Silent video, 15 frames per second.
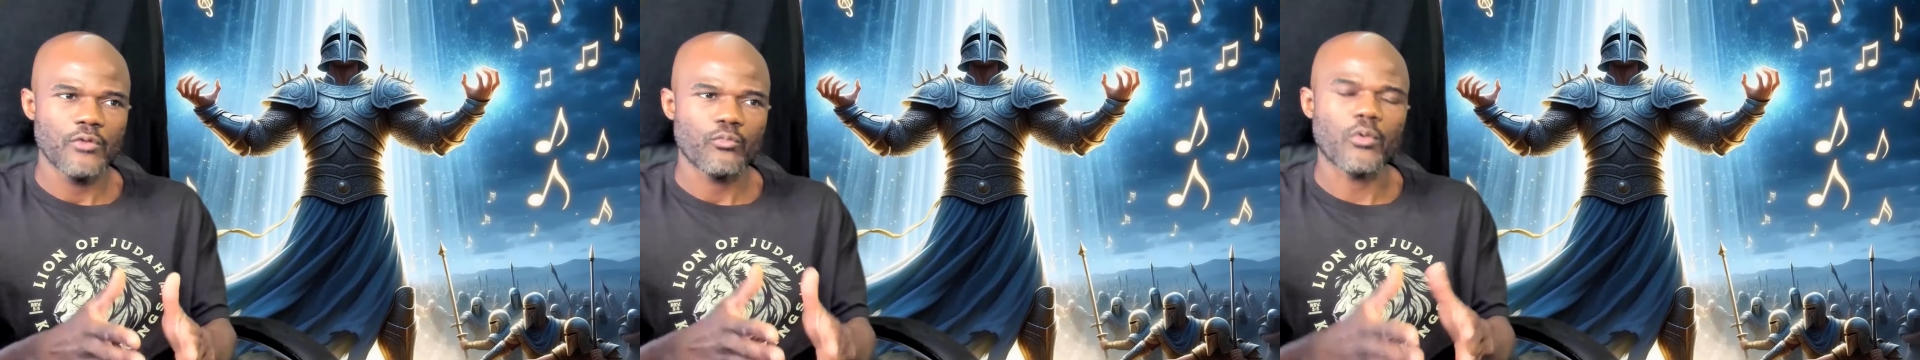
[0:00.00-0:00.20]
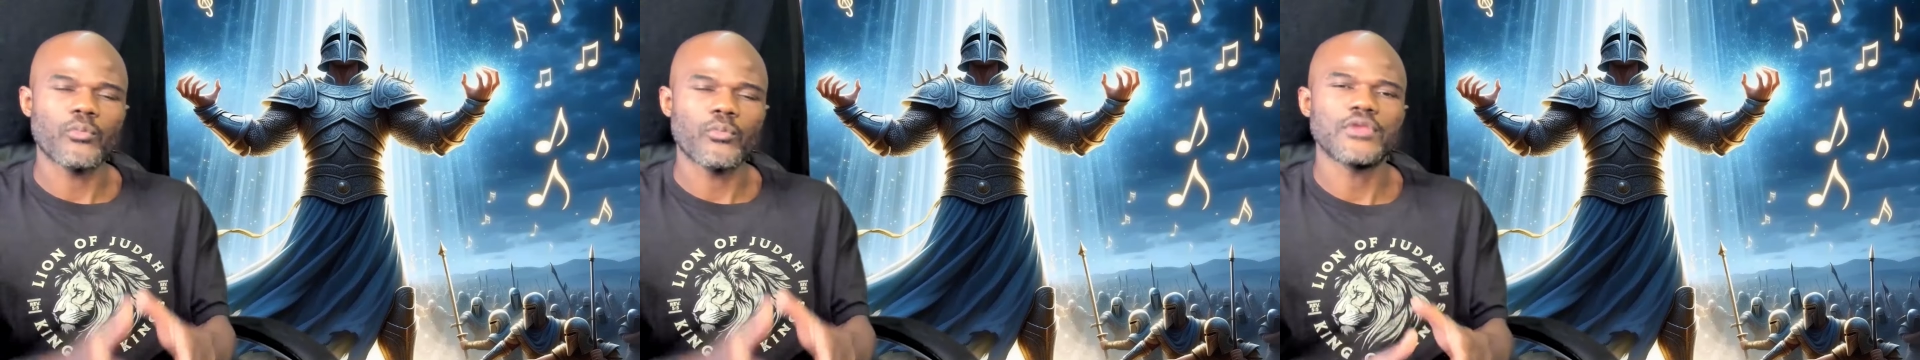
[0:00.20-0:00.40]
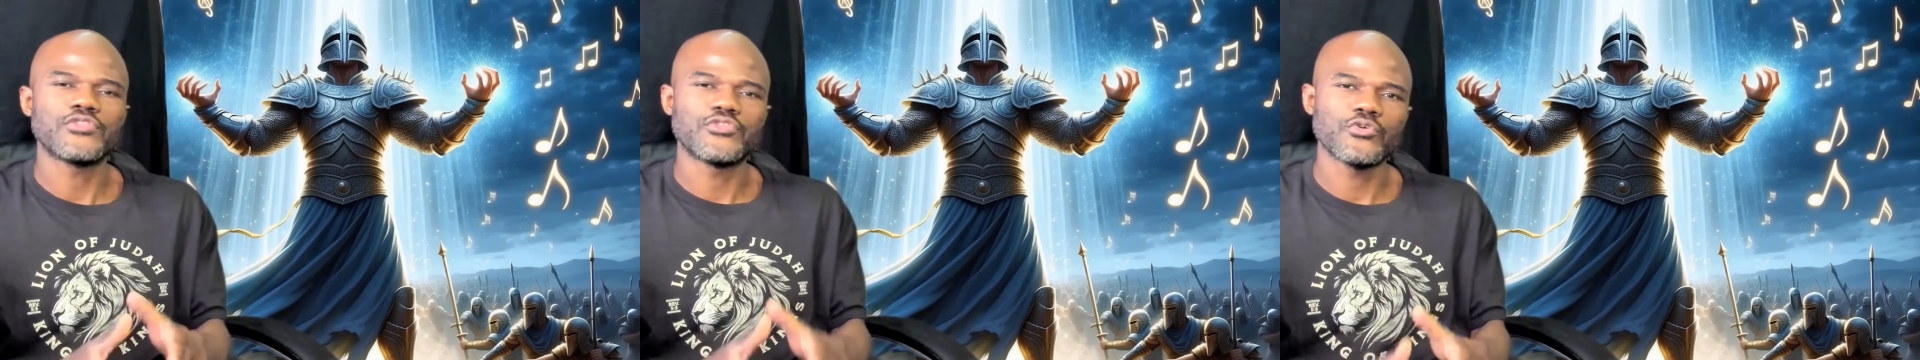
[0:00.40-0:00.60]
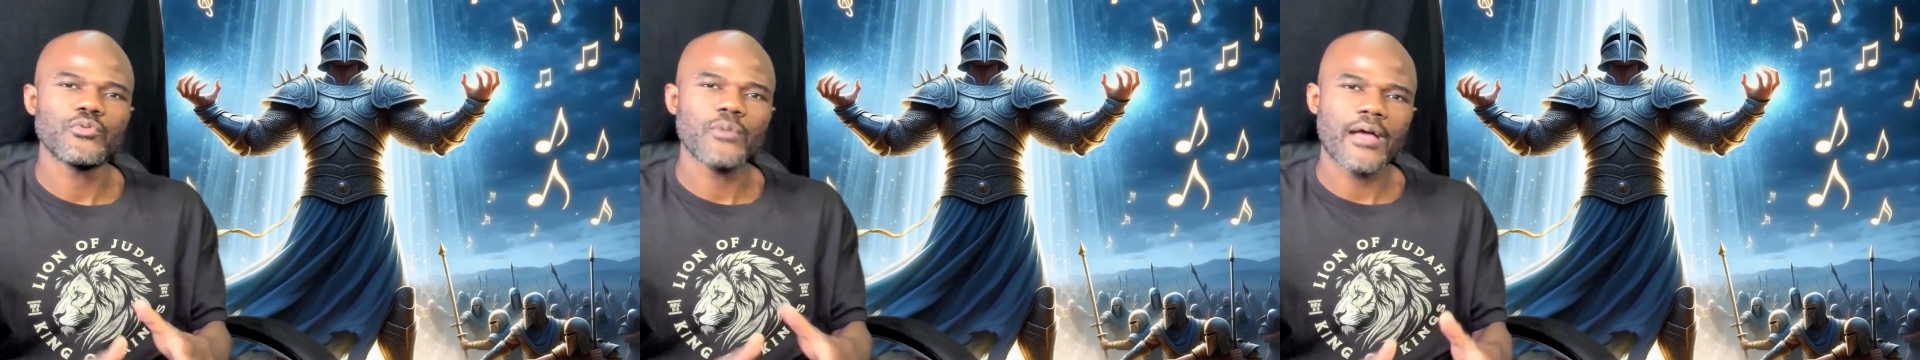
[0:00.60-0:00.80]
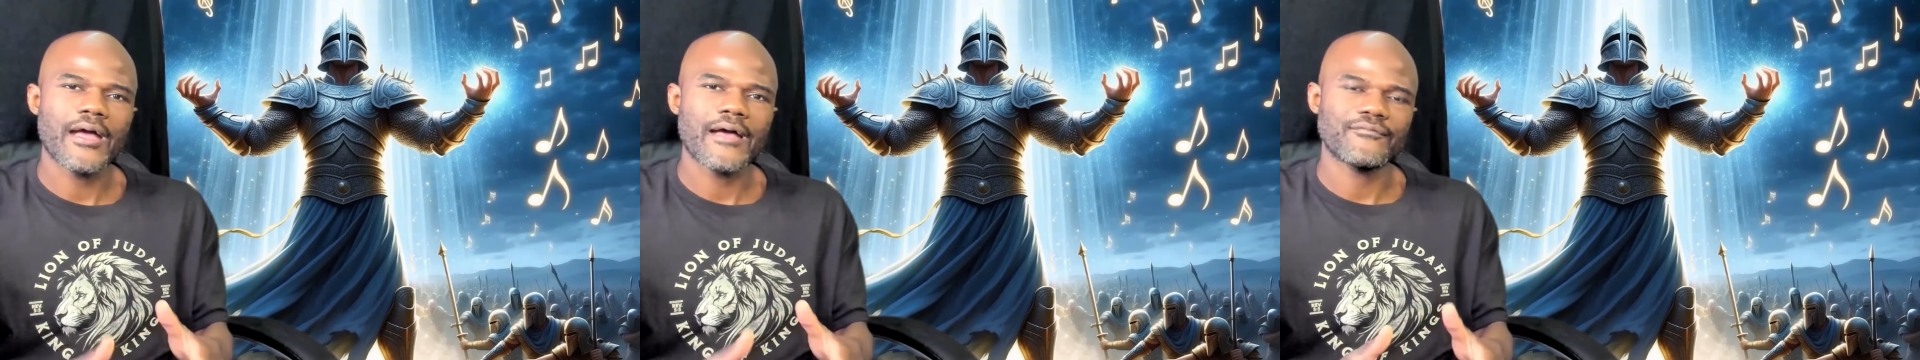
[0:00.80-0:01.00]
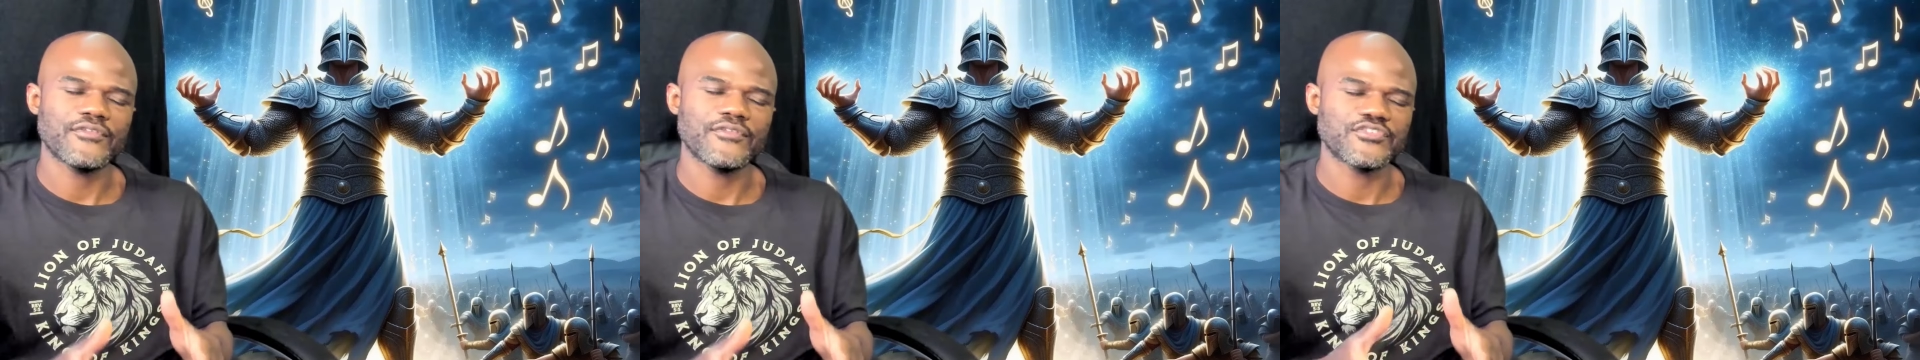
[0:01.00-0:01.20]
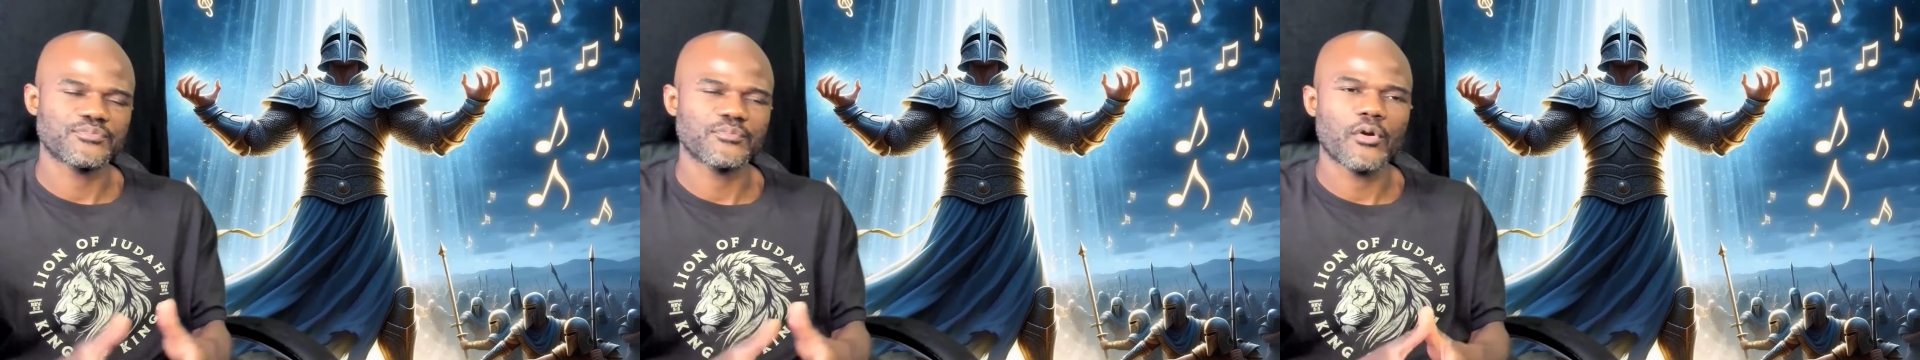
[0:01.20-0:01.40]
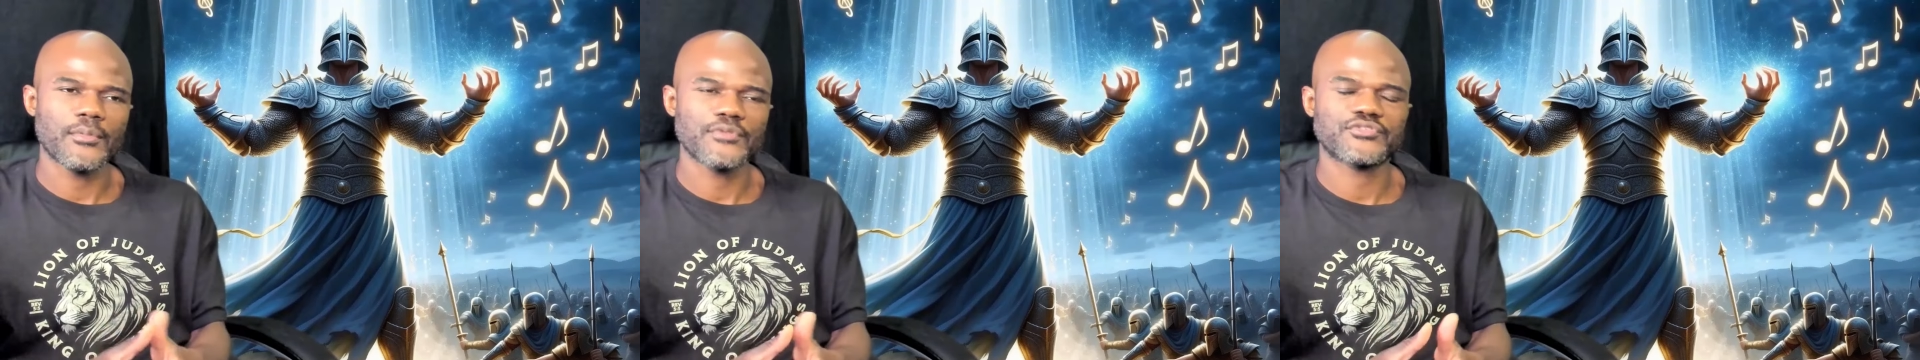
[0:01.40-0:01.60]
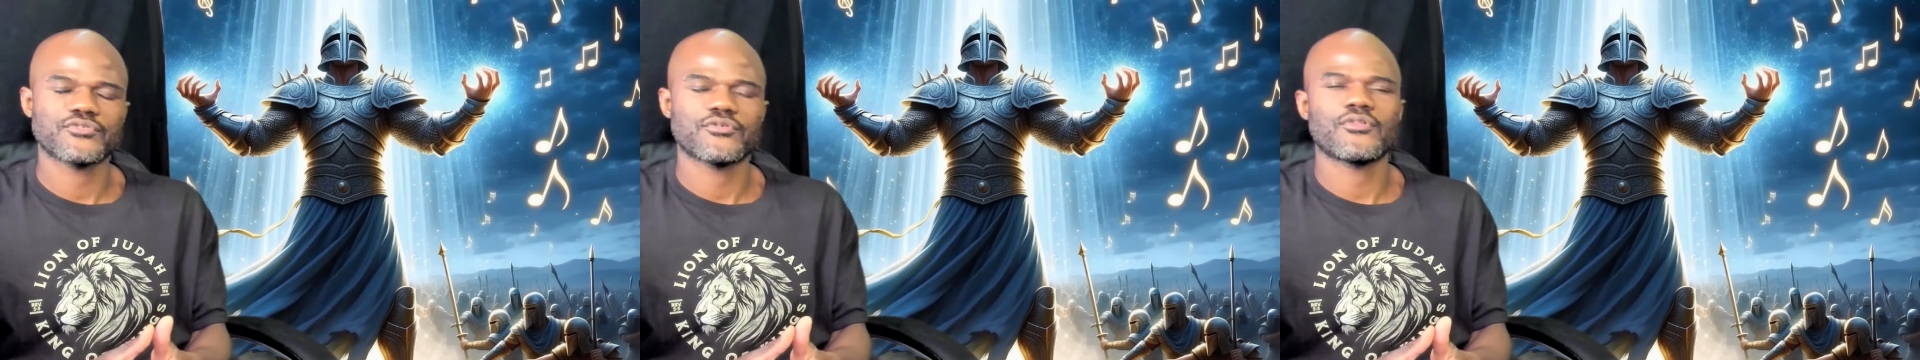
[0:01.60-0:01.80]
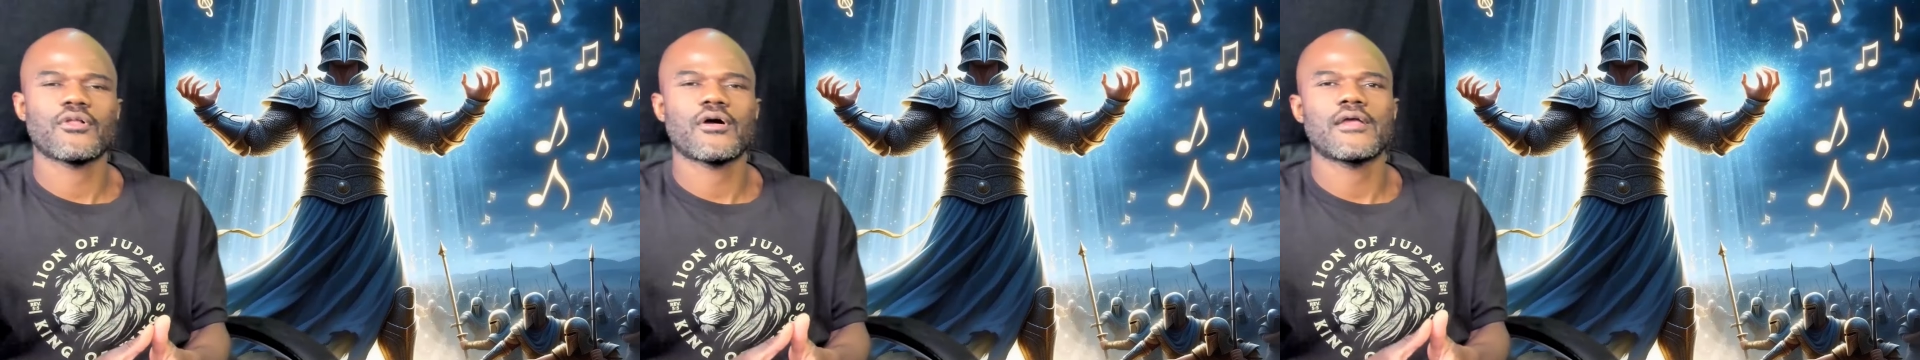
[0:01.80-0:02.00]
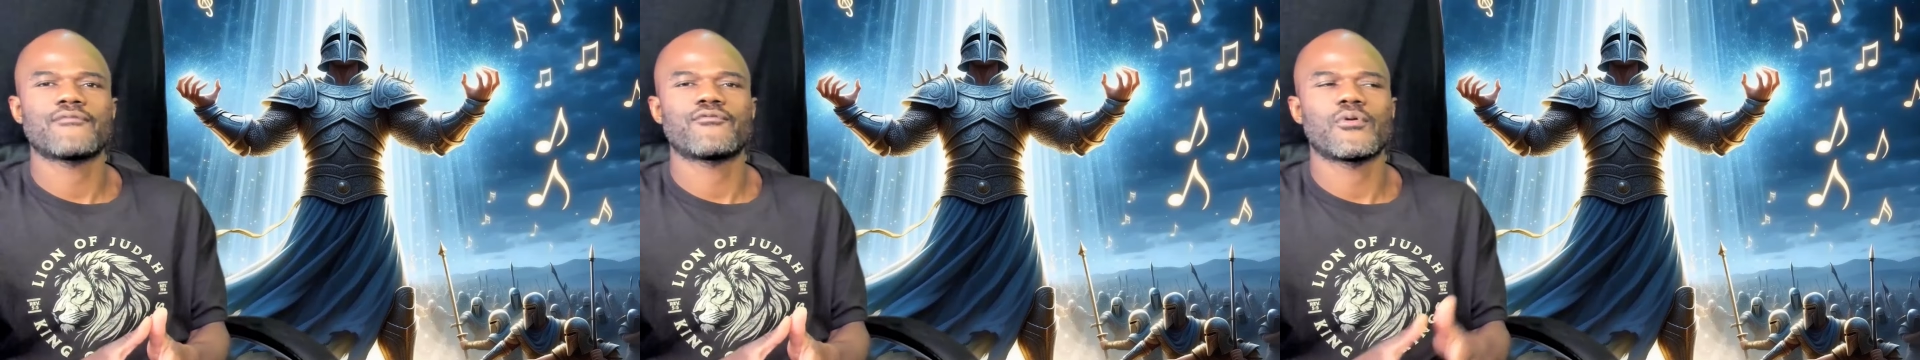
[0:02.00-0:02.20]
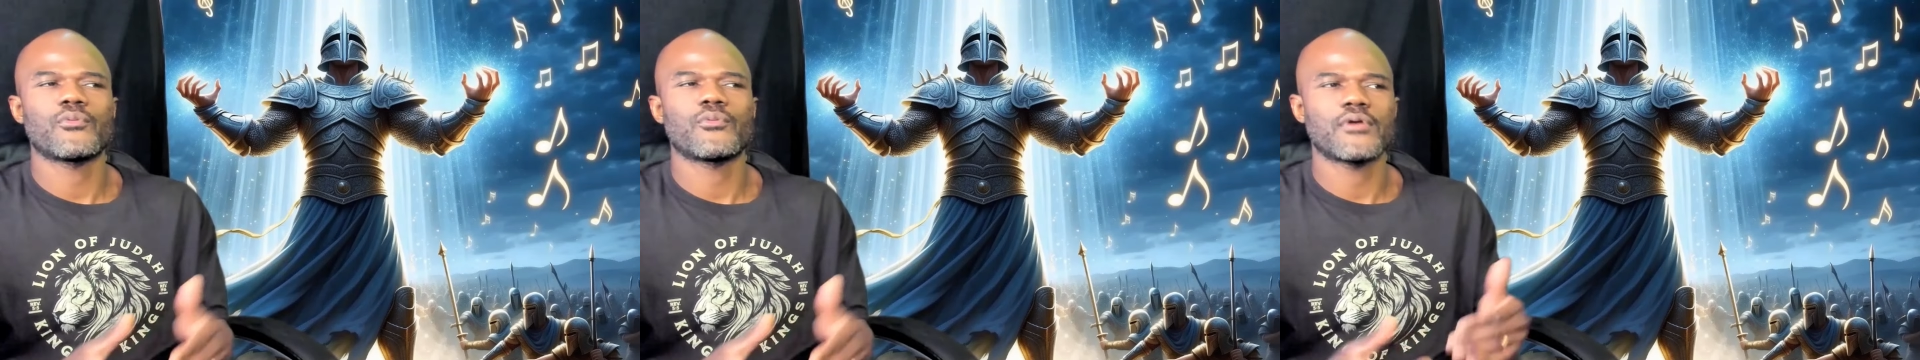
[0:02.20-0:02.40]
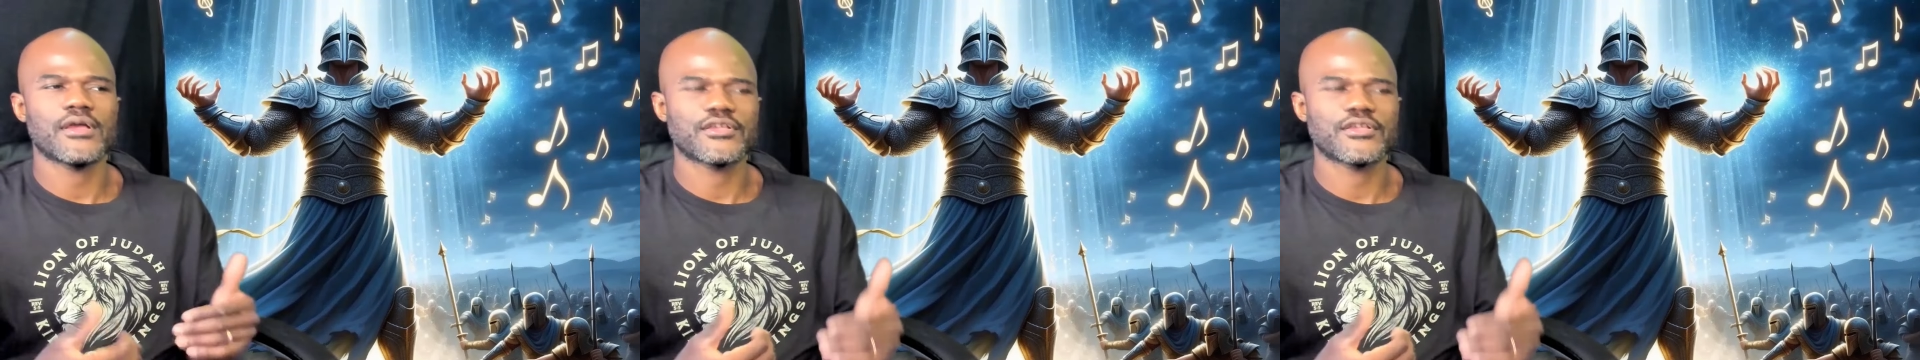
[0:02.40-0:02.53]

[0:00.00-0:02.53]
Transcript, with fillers: when we do have these moments in our life where we're